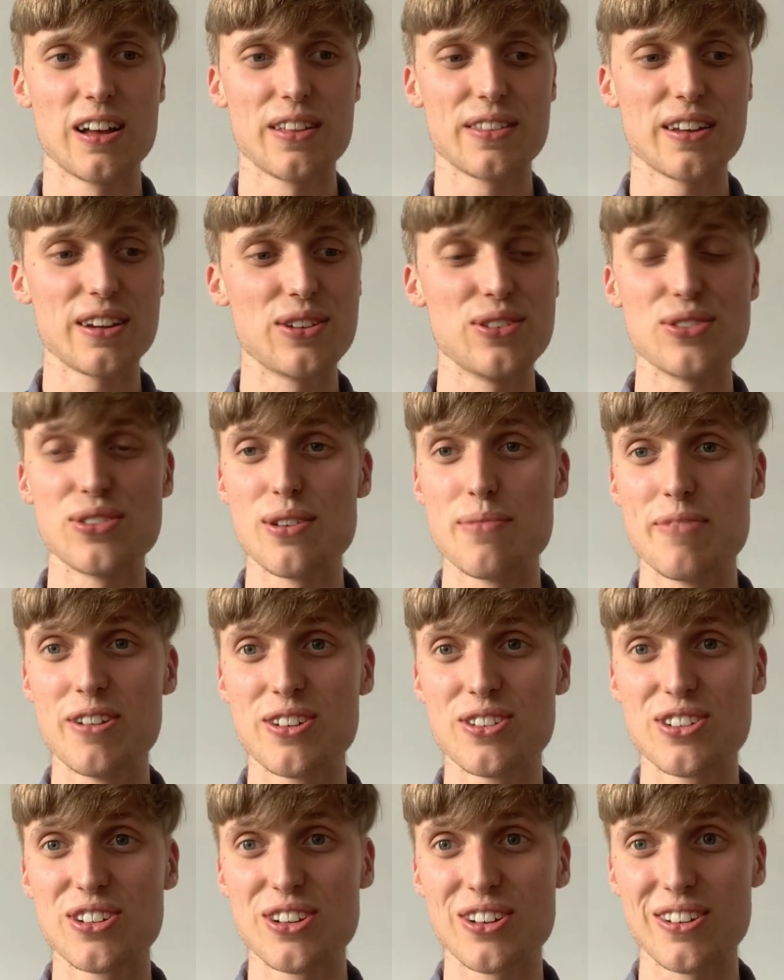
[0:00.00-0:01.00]
Thank you so
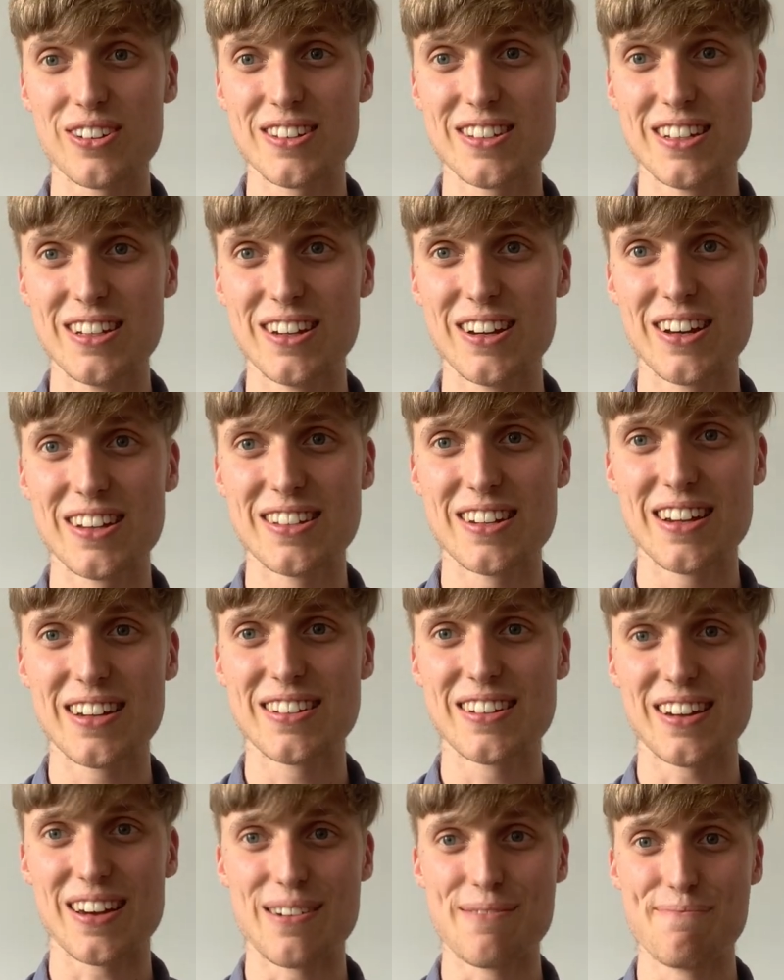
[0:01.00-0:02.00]
much. I'll see you guys
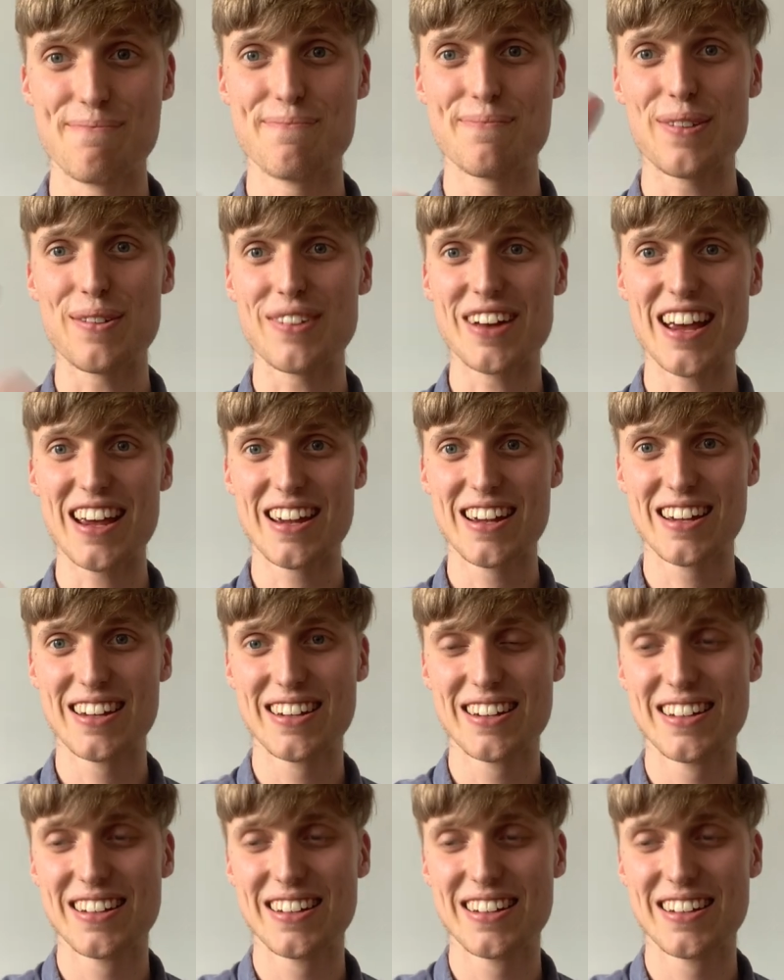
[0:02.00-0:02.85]
next time. Bye-bye.